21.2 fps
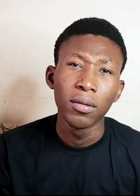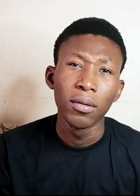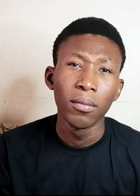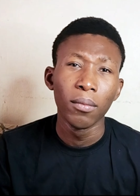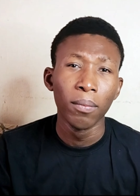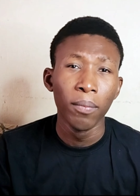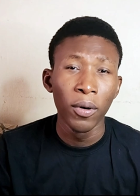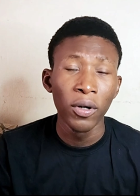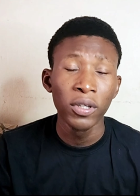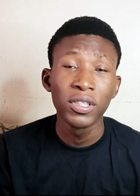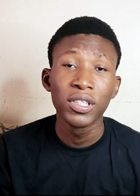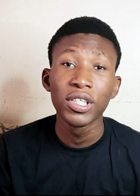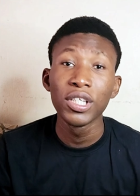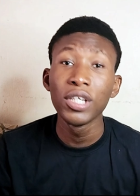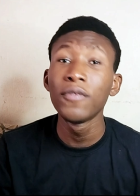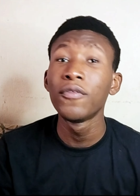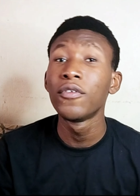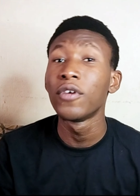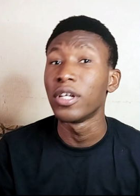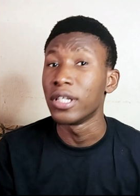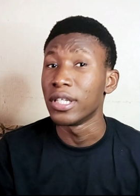But if
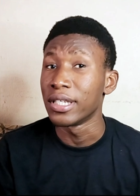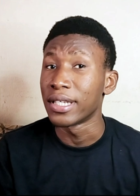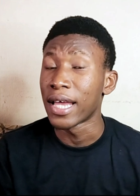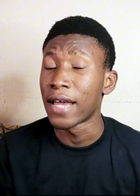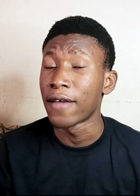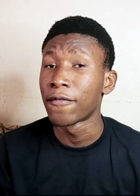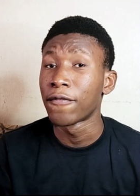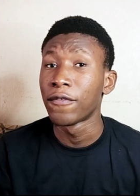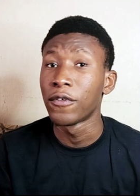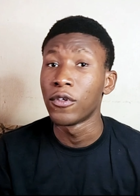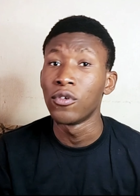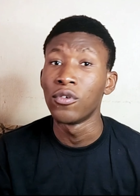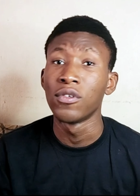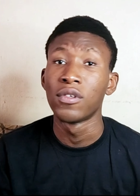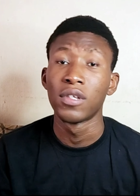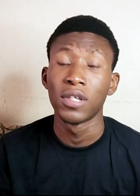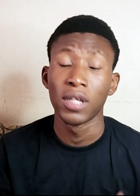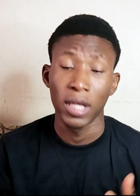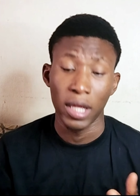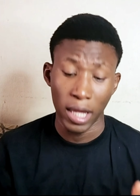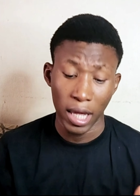your design feels
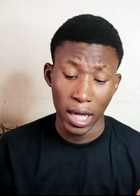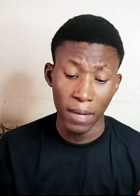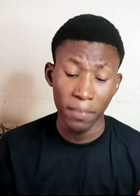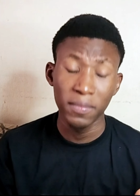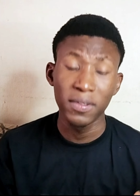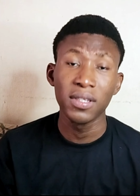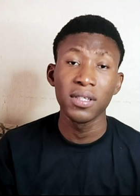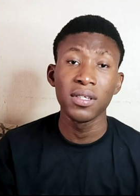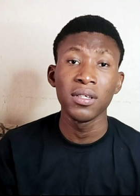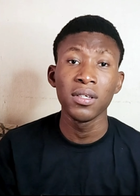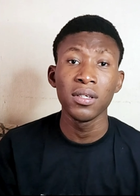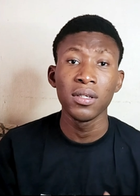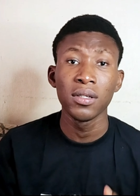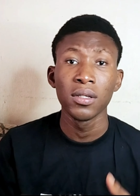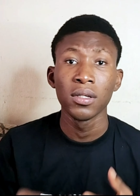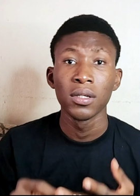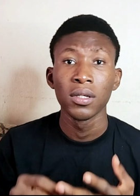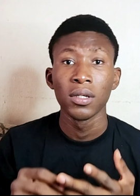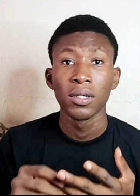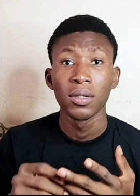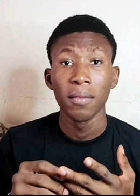empty,
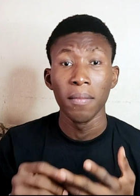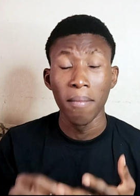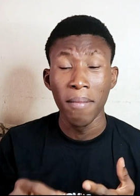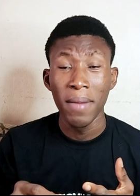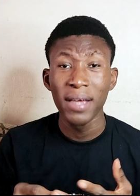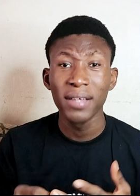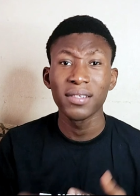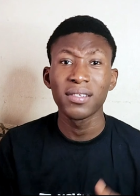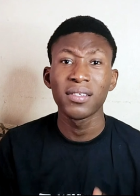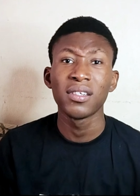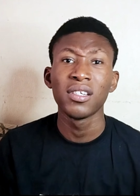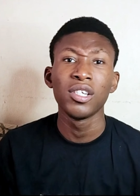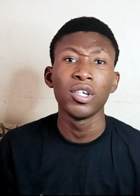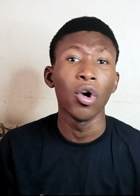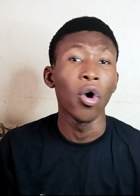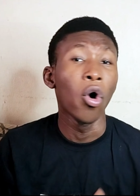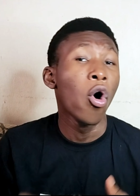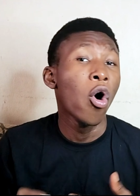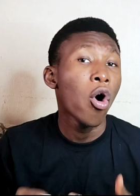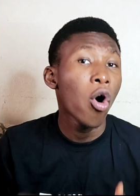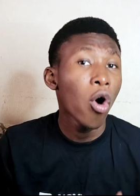messy,
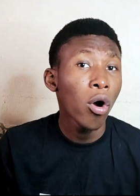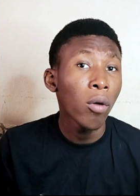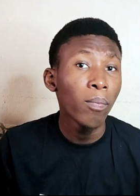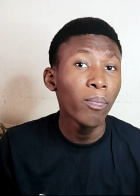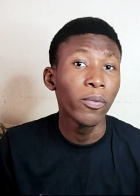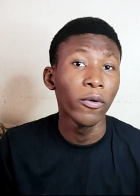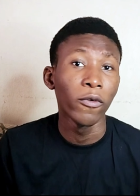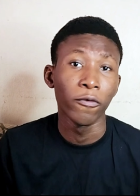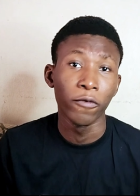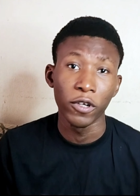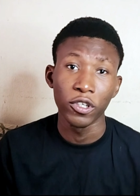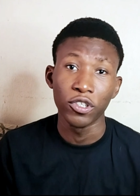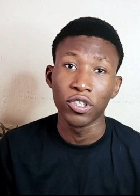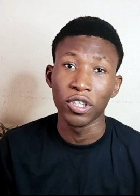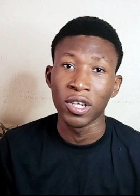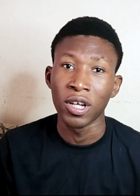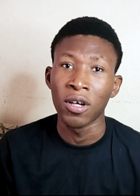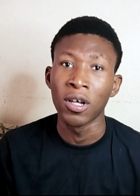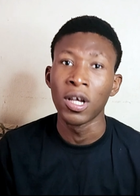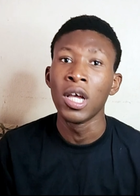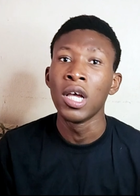or
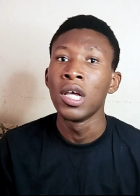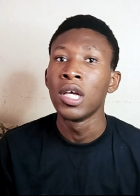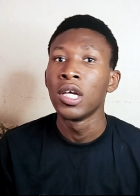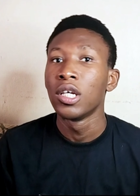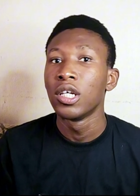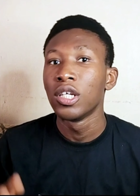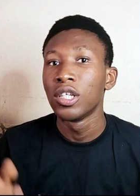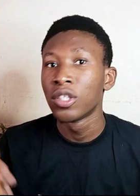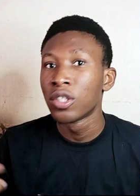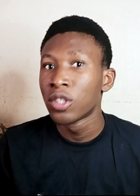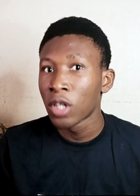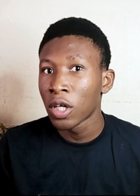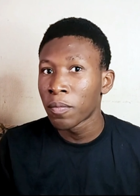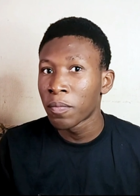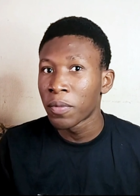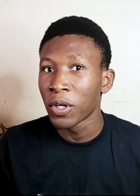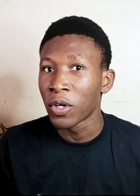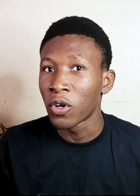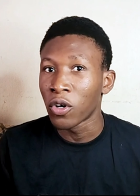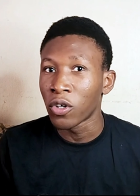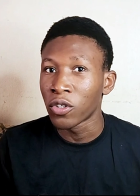unprofessional, it's not
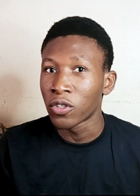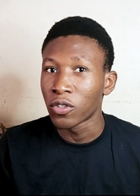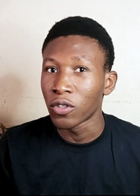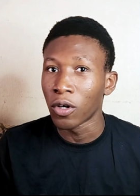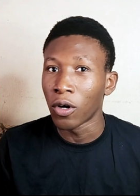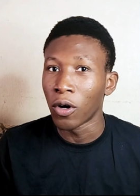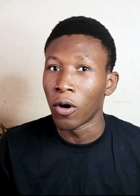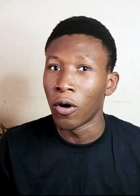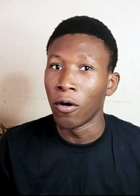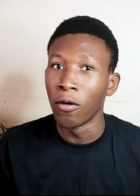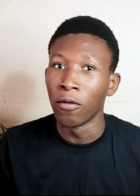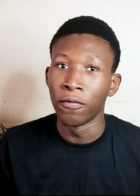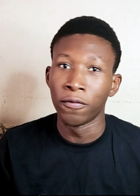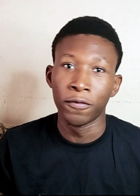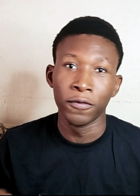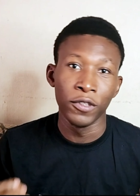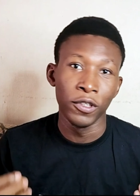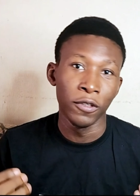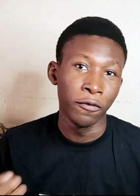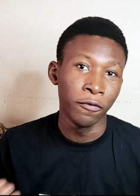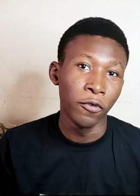because of
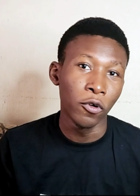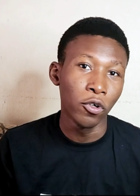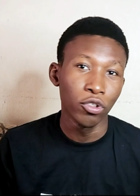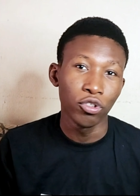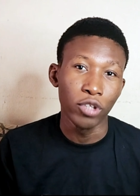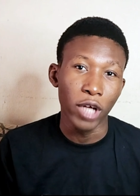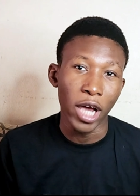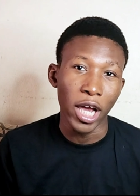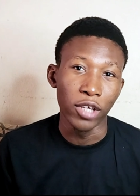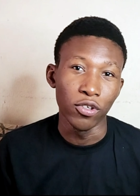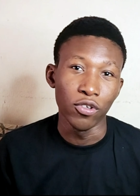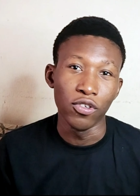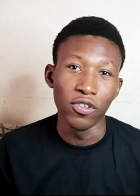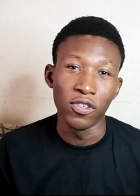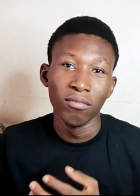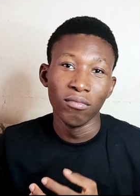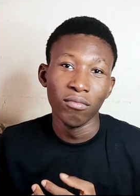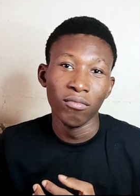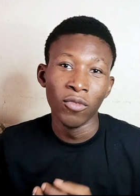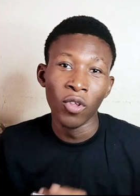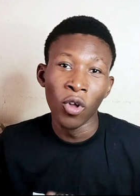the font you are
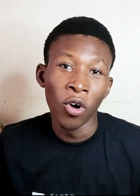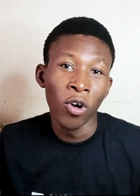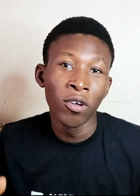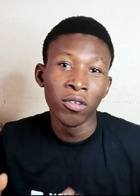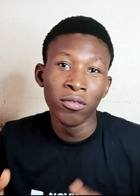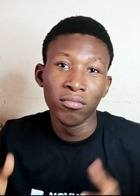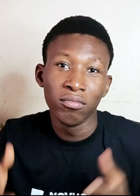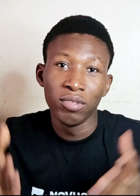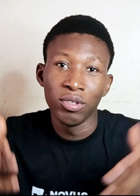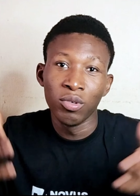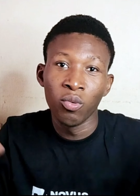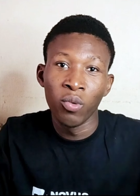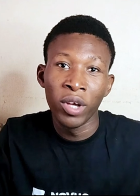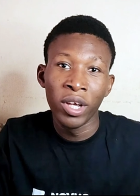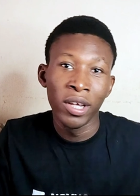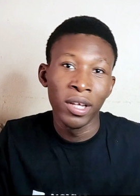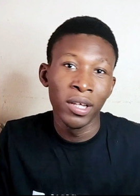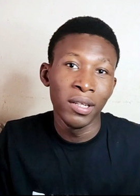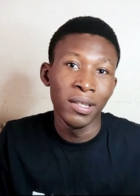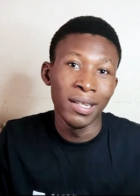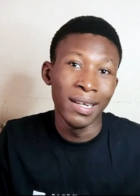using, nor the
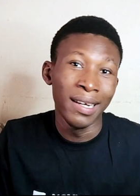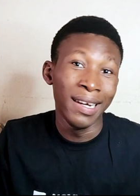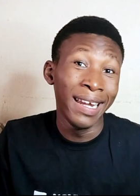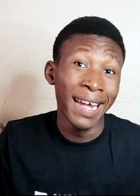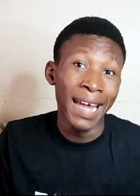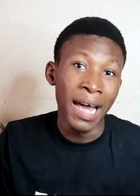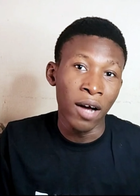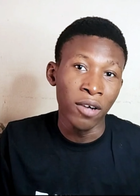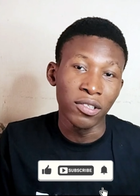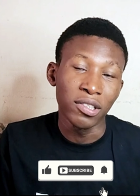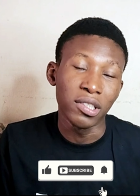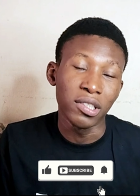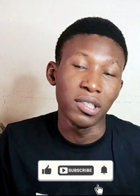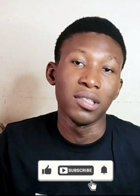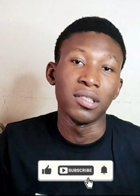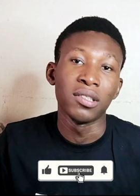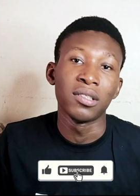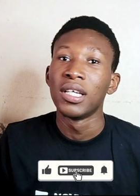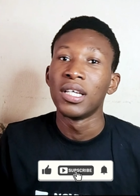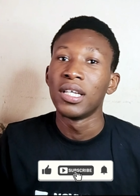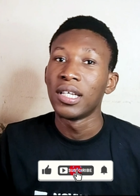way the layout
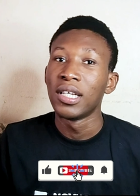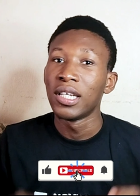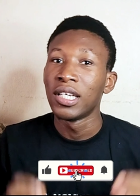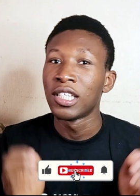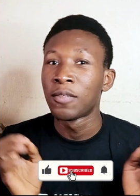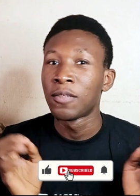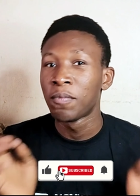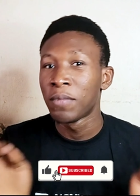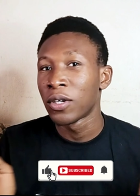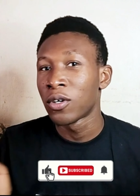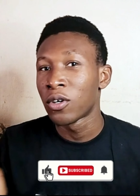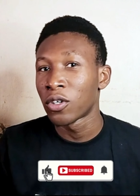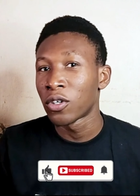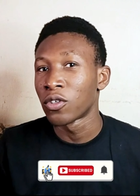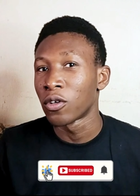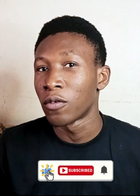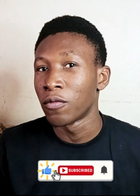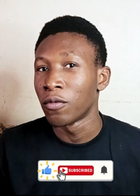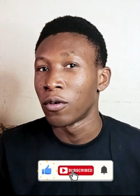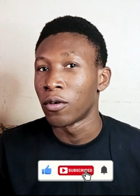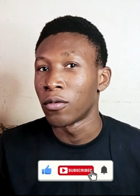is. It's because of your